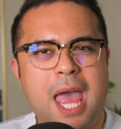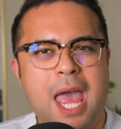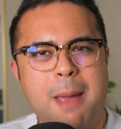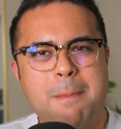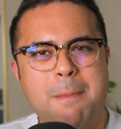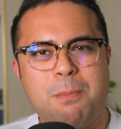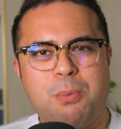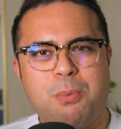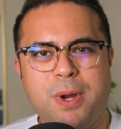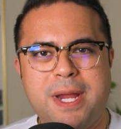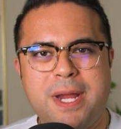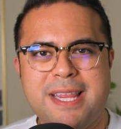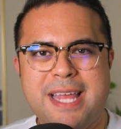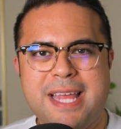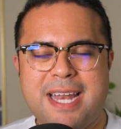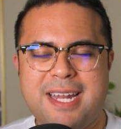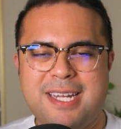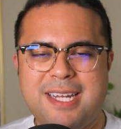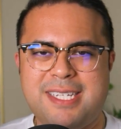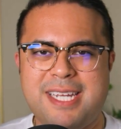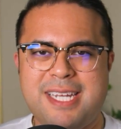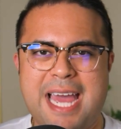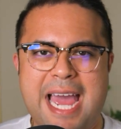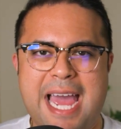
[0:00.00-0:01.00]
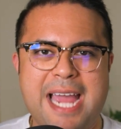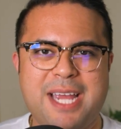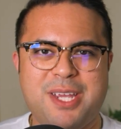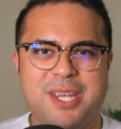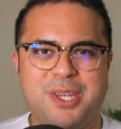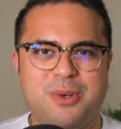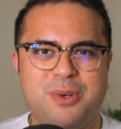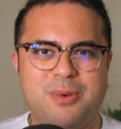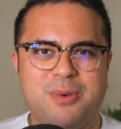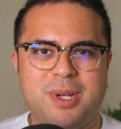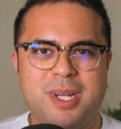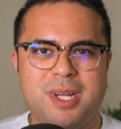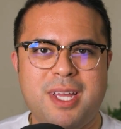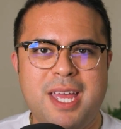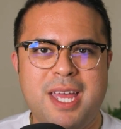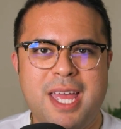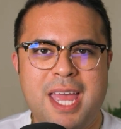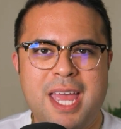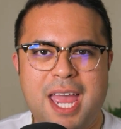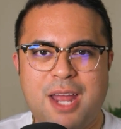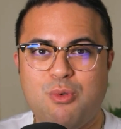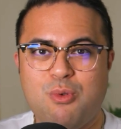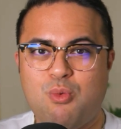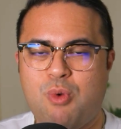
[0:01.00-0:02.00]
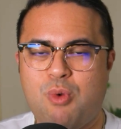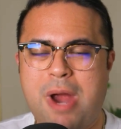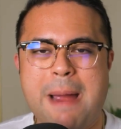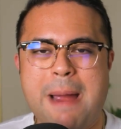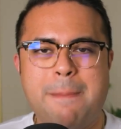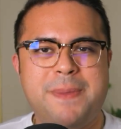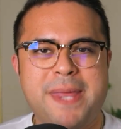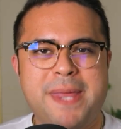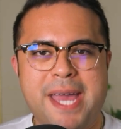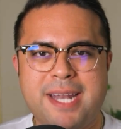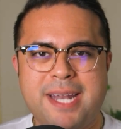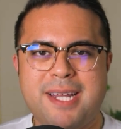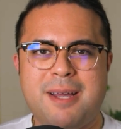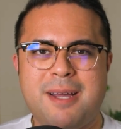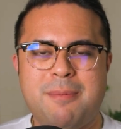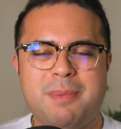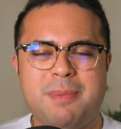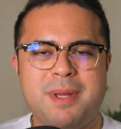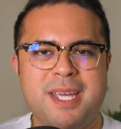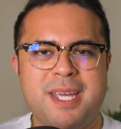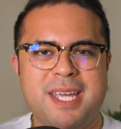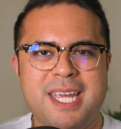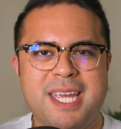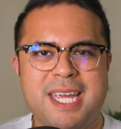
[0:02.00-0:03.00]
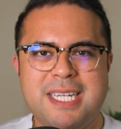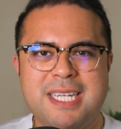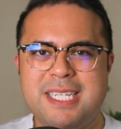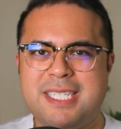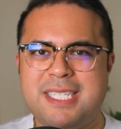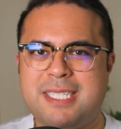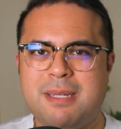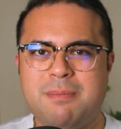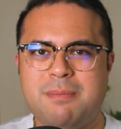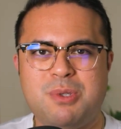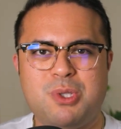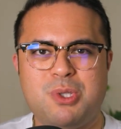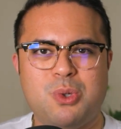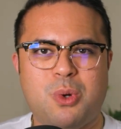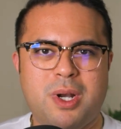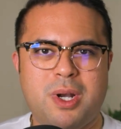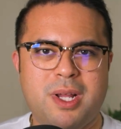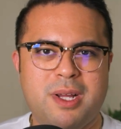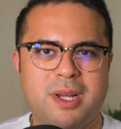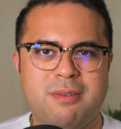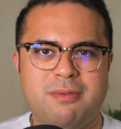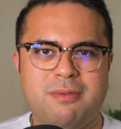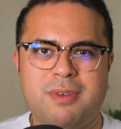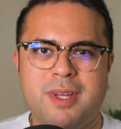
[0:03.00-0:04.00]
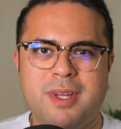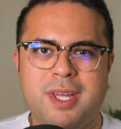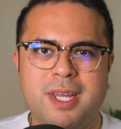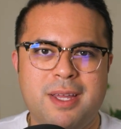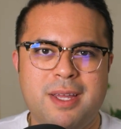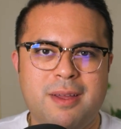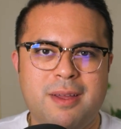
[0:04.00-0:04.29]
and bring that into Acura and wrap that up into some sort of